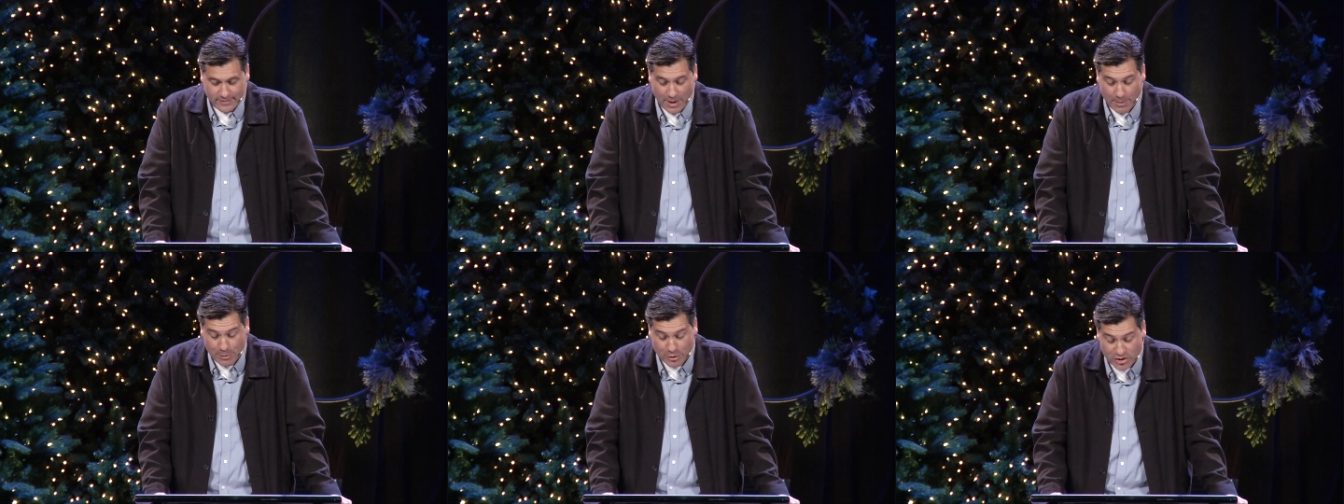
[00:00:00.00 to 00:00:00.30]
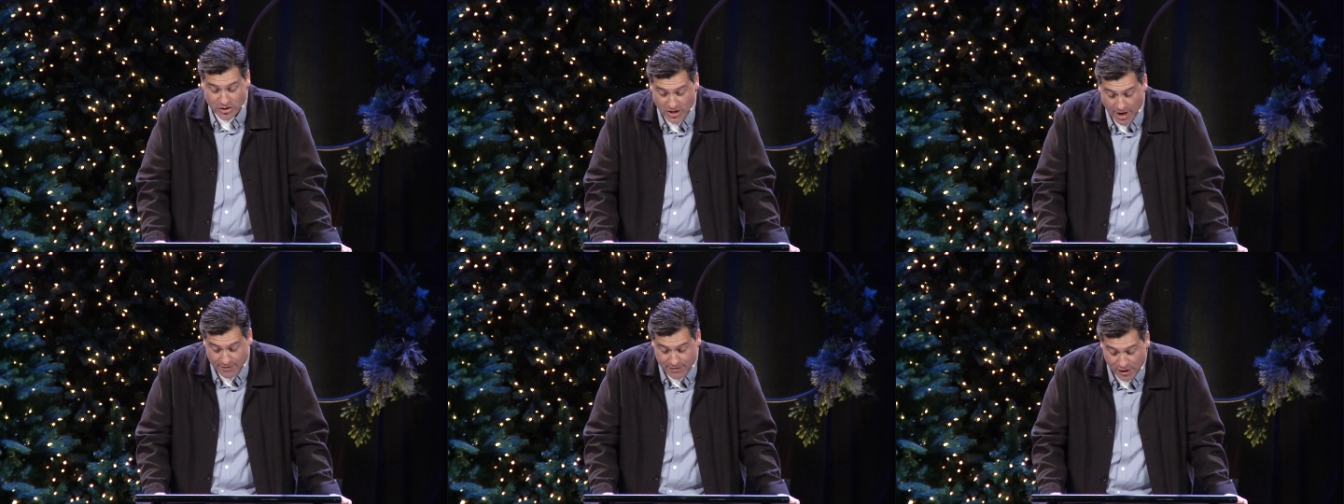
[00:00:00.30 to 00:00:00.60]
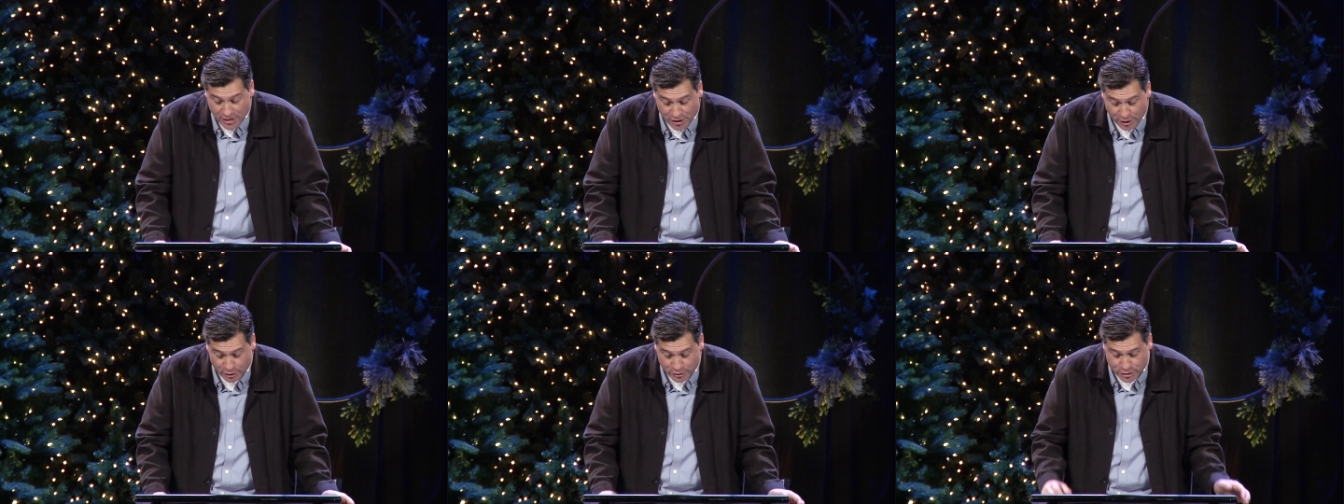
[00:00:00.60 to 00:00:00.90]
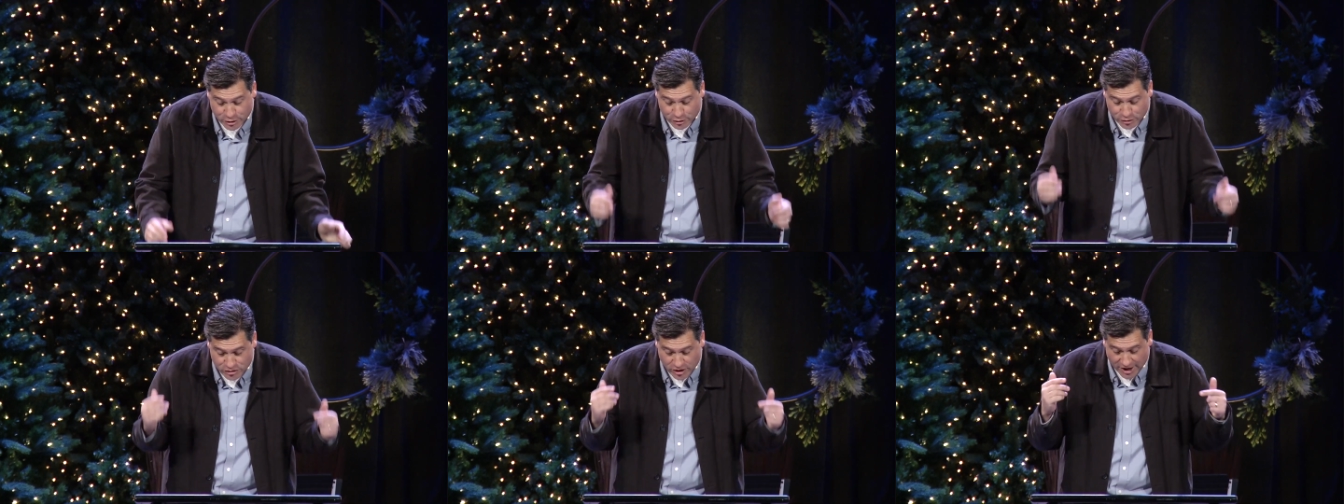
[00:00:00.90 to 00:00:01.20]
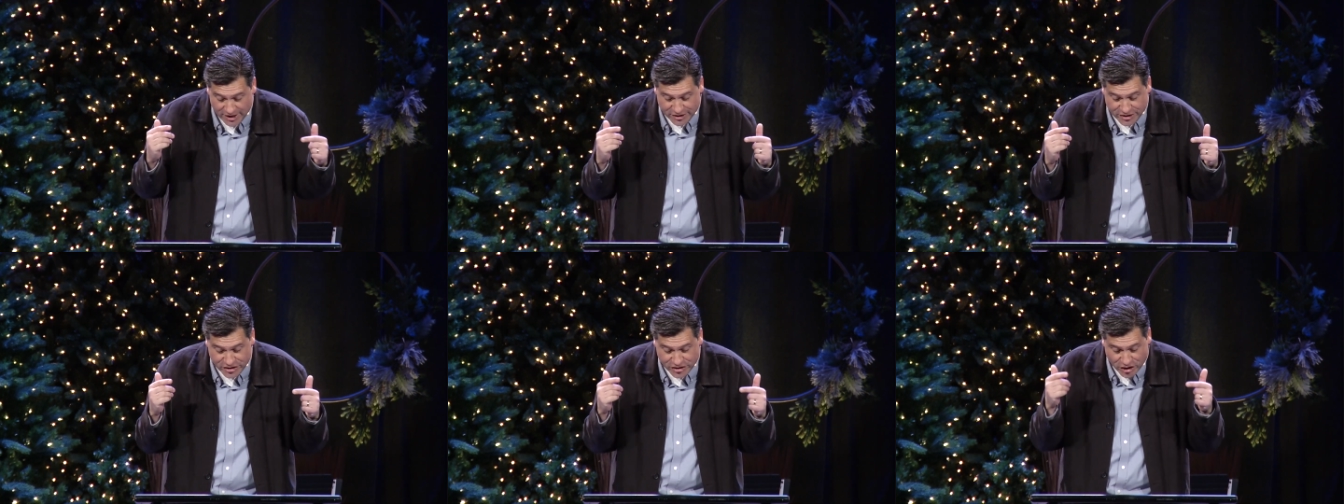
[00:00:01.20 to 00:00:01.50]
Number seven, those who
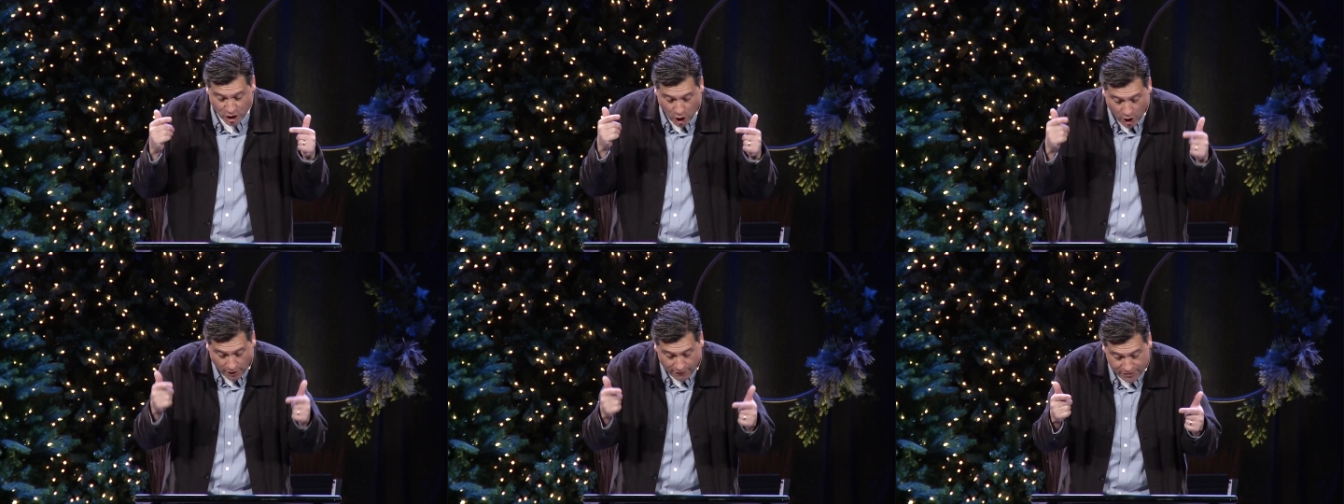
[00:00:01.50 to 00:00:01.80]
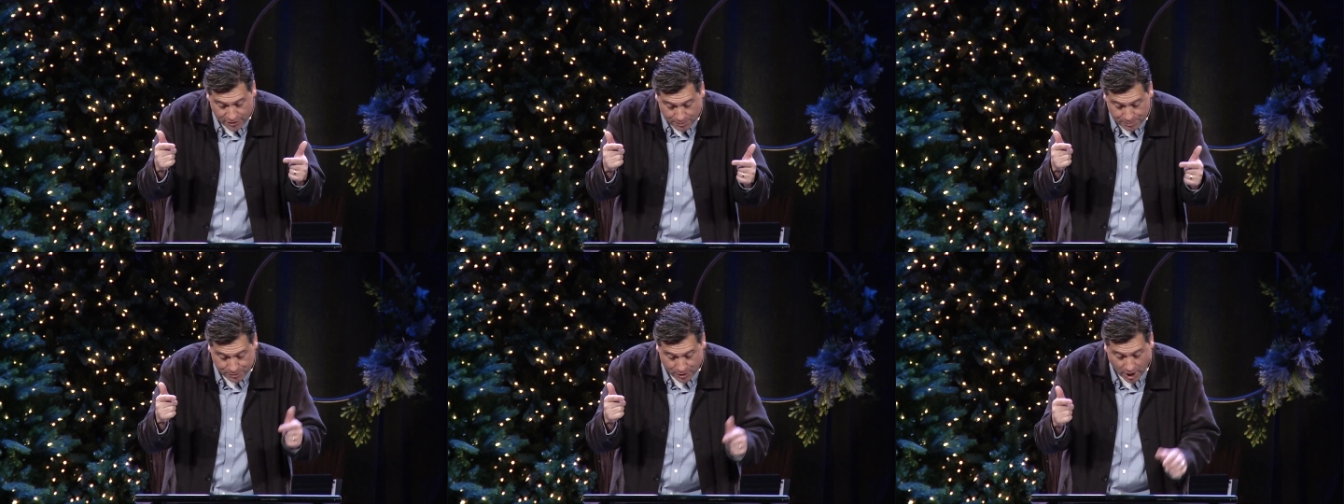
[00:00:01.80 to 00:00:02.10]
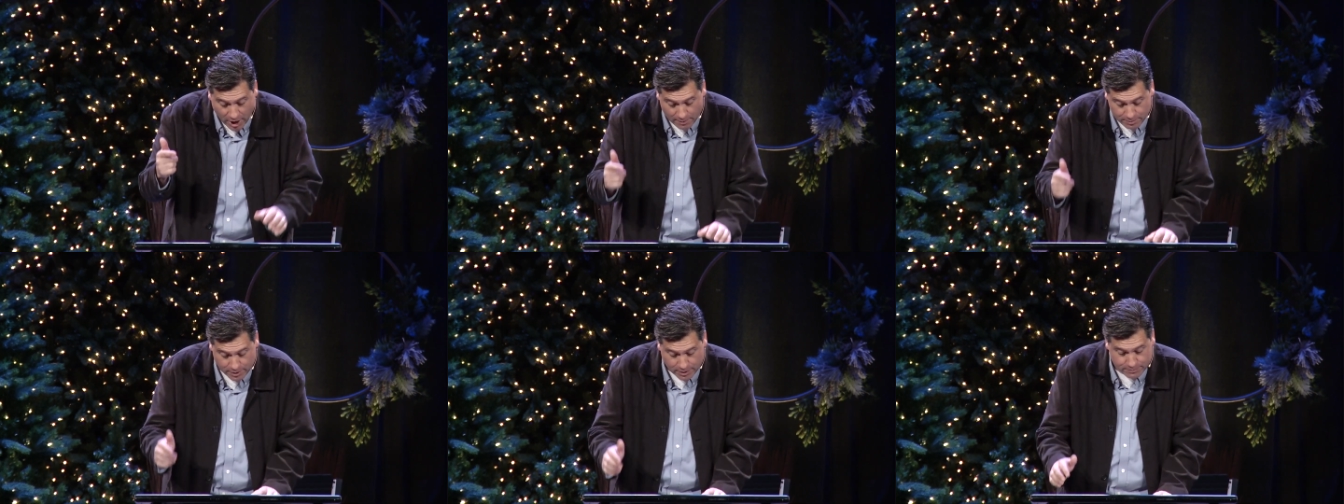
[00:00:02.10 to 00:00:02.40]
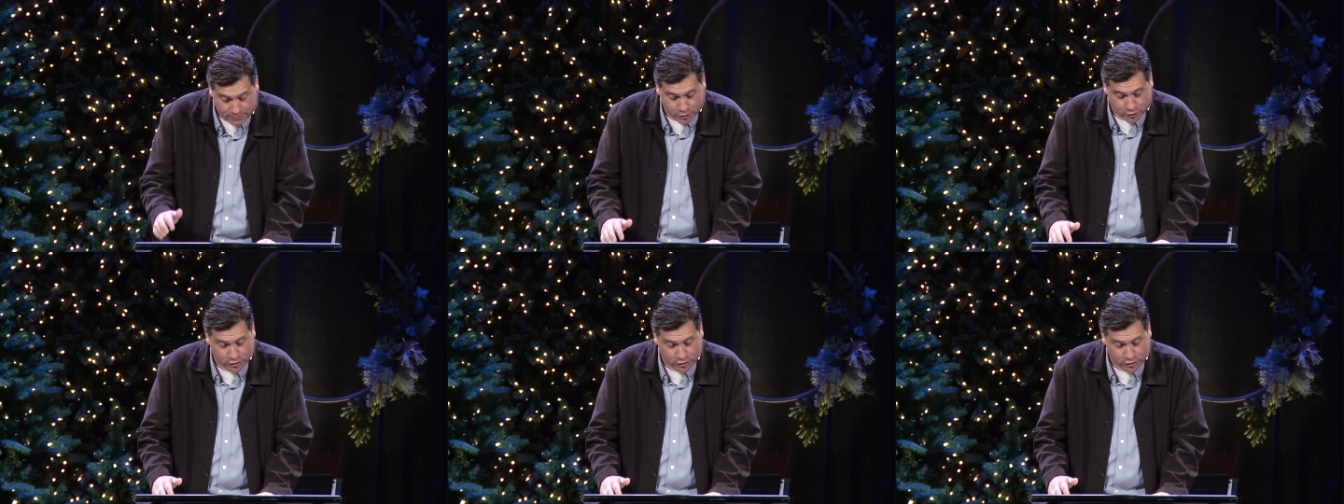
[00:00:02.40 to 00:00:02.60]
try to solve the problem,